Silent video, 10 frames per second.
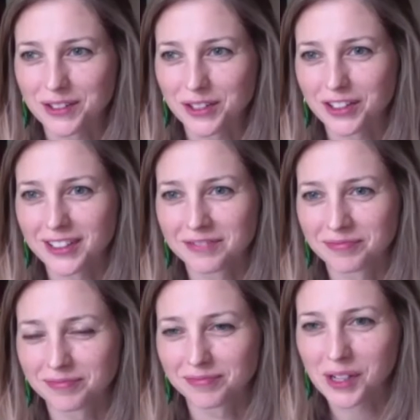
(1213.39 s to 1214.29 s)
Sorry.
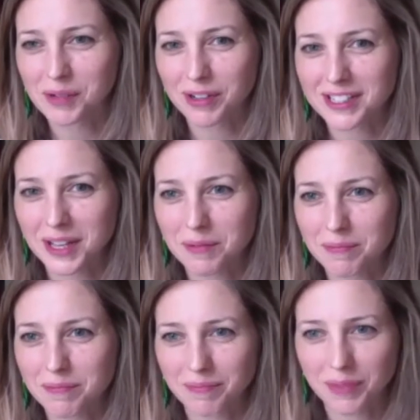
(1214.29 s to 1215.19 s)
I pressed
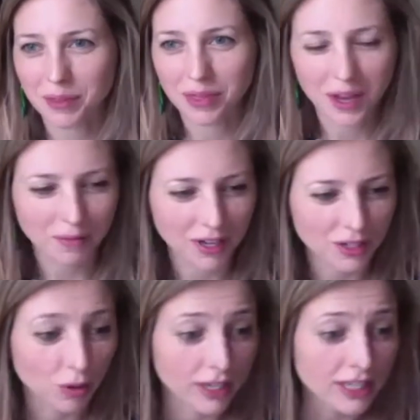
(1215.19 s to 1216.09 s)
the upload
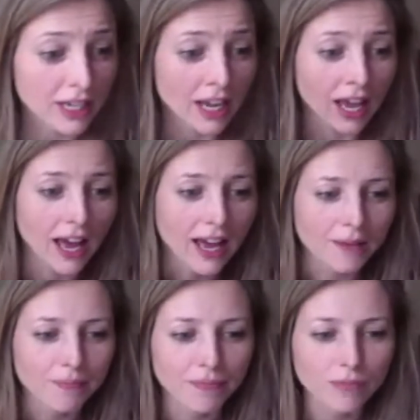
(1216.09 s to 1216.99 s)
twice.
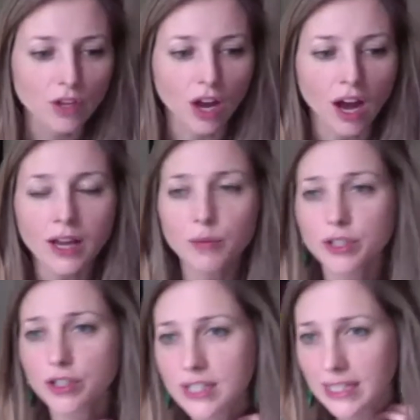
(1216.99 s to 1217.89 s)
I would
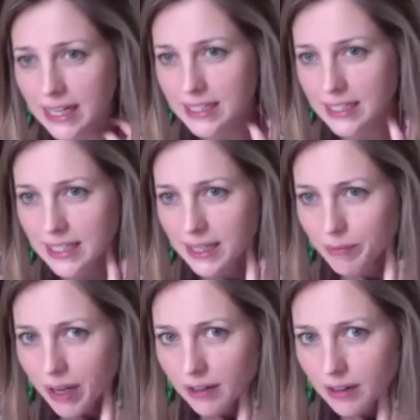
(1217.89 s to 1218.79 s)
use the latest
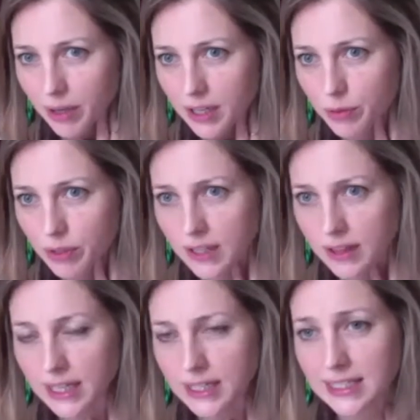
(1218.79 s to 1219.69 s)
email, the password in the
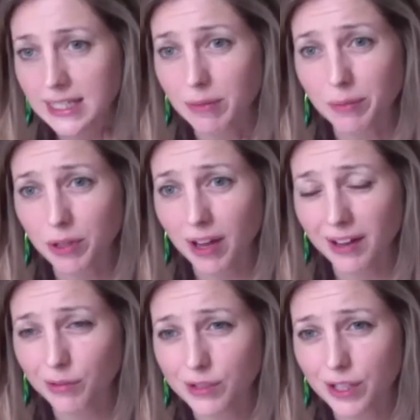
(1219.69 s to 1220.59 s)
latest email, but you
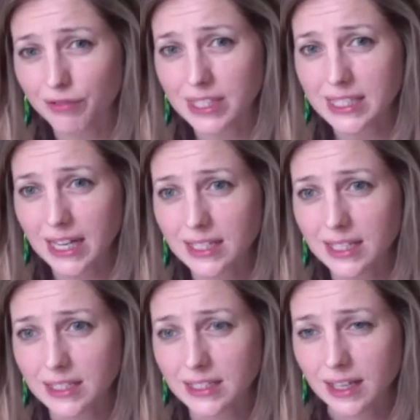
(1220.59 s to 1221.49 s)
can also reset
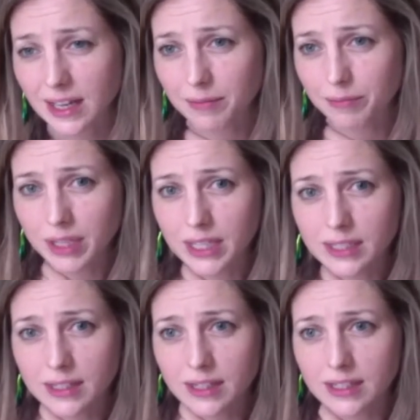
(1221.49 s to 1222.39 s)
it
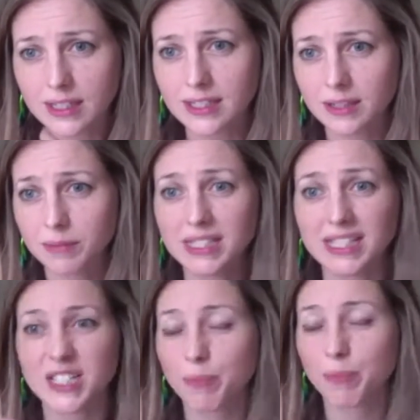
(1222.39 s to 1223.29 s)
because the system is
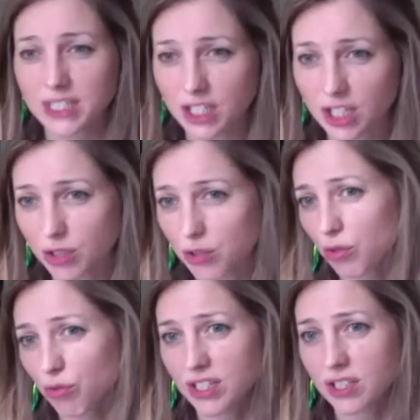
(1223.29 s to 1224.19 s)
expecting
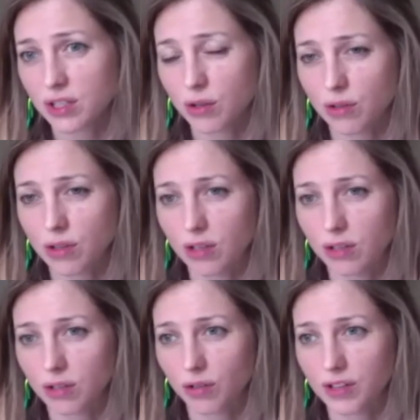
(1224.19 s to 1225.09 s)
you're registered on
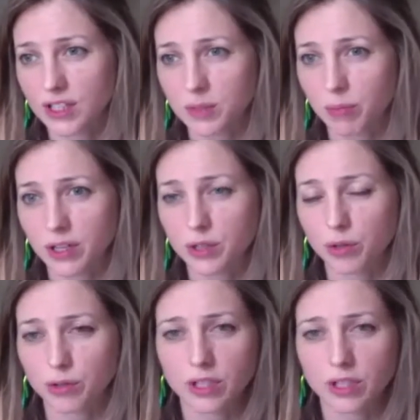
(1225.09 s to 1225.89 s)
the Inspire tour.